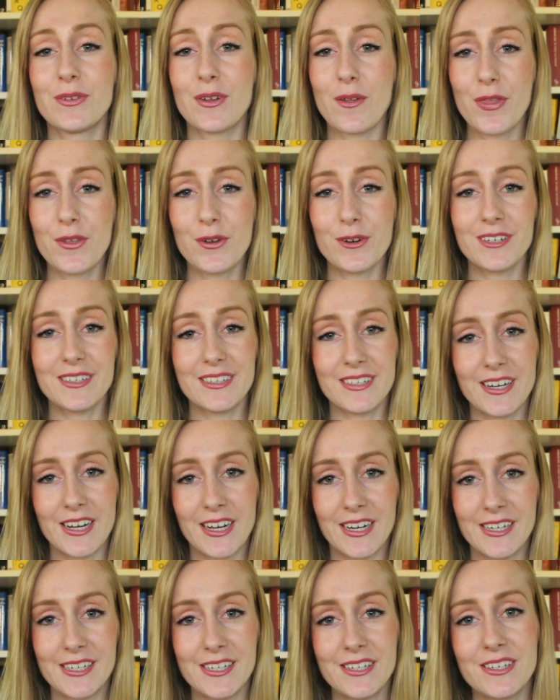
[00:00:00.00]
On the third
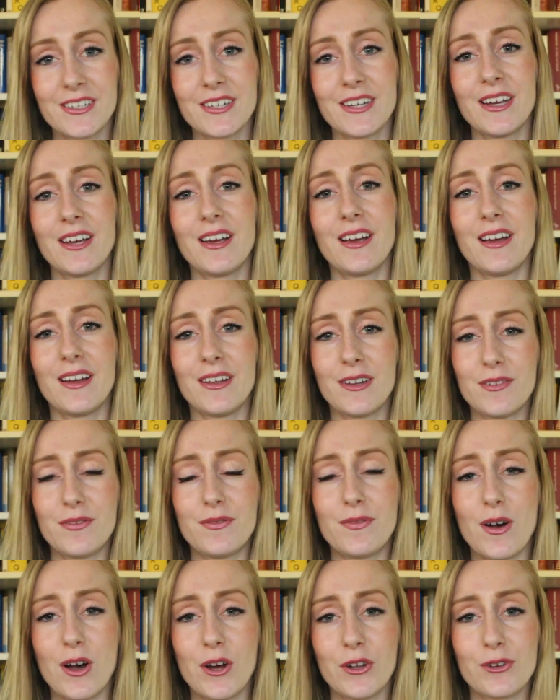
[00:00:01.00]
night, the
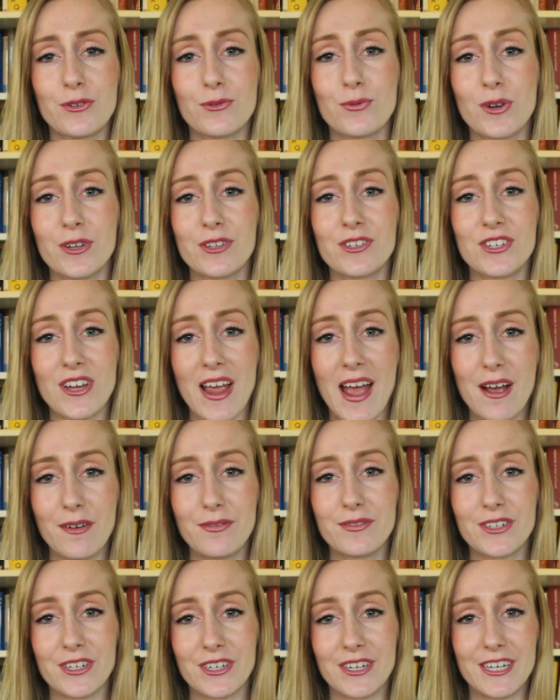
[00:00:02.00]
father runs
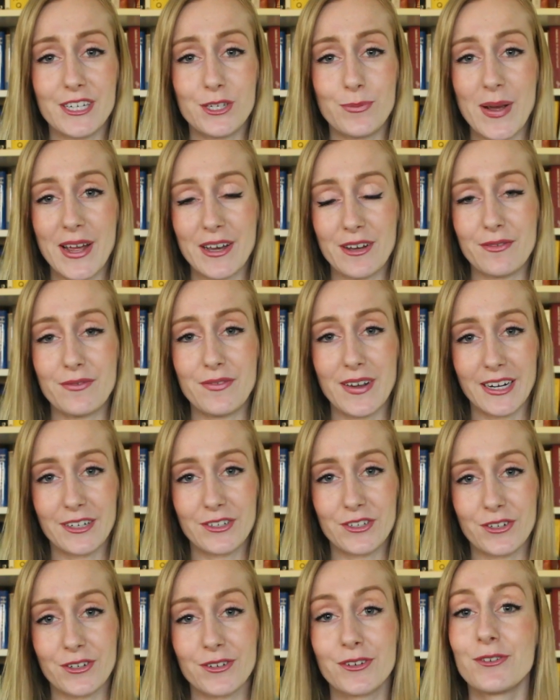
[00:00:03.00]
after his
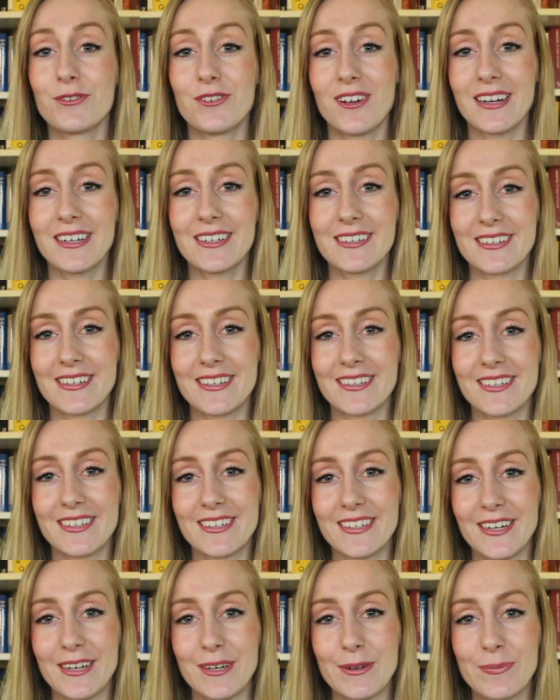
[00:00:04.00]
benefactor,
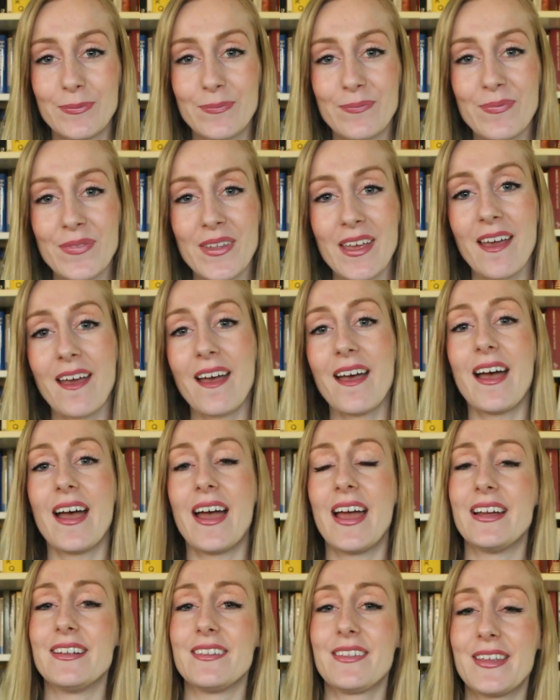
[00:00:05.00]
recognizes him,
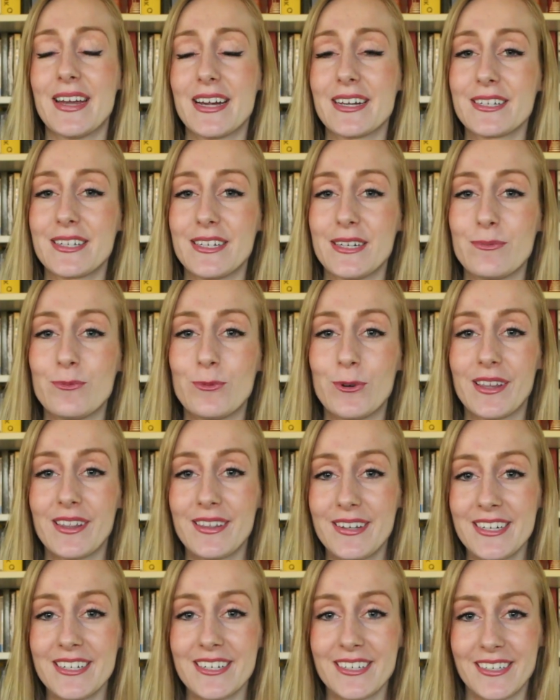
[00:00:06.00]
and thanks him with
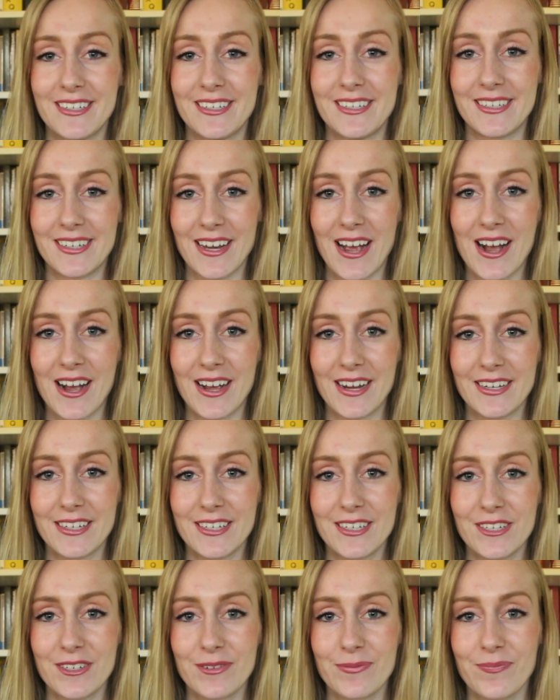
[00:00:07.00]
tears in his
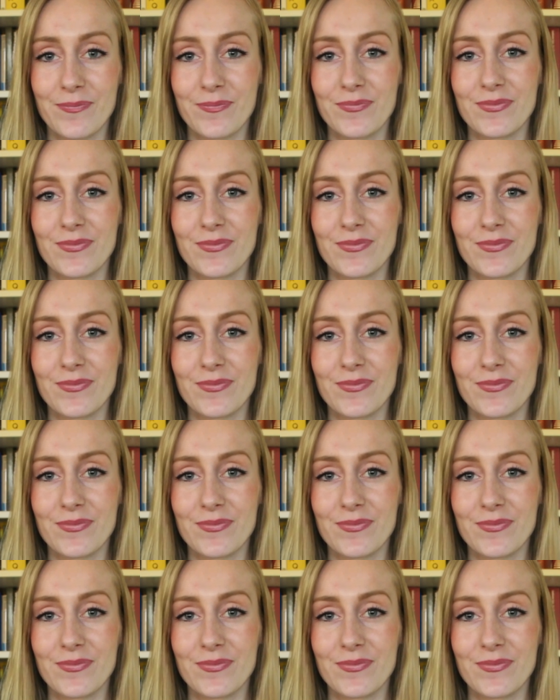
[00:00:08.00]
eyes.